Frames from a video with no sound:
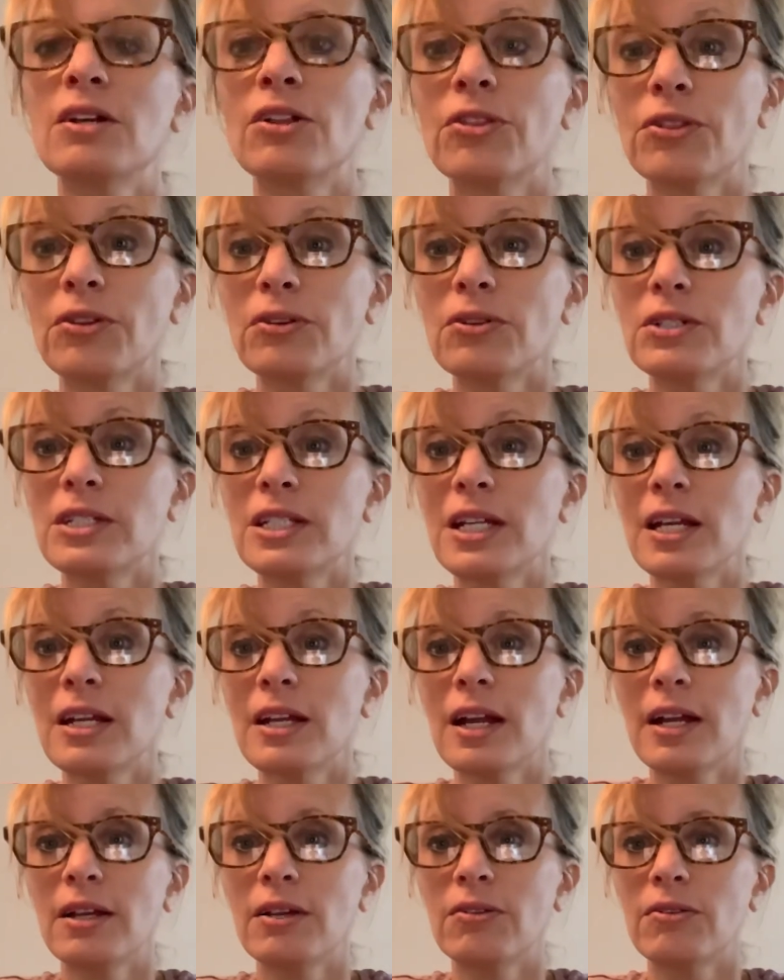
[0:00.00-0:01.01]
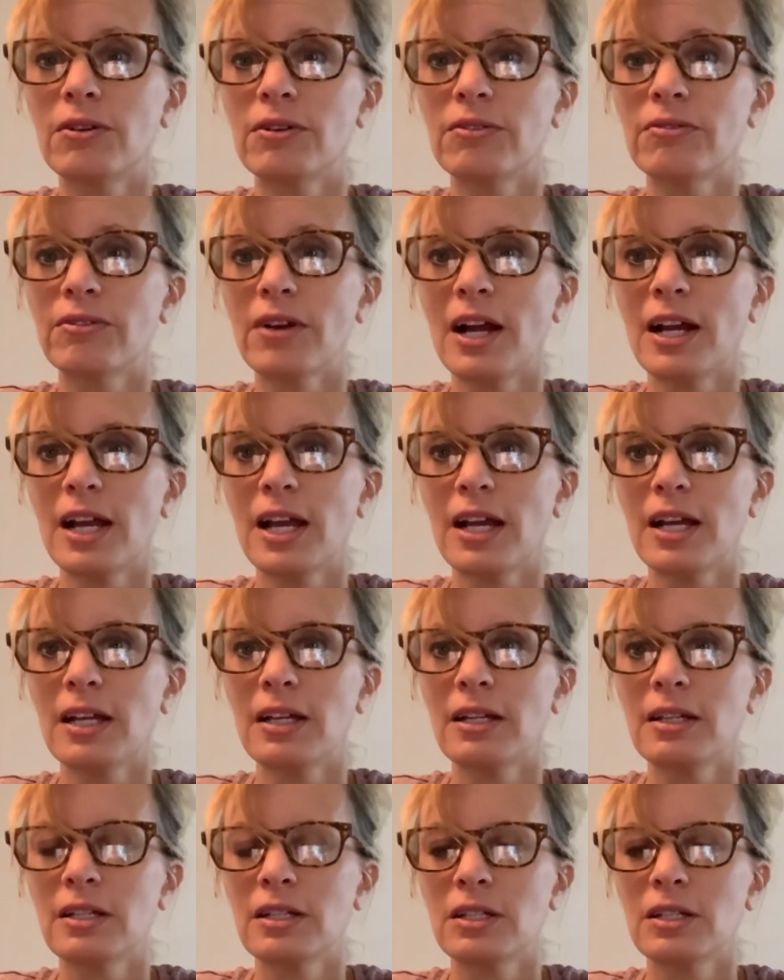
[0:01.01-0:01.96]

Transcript: Thursday night or Friday.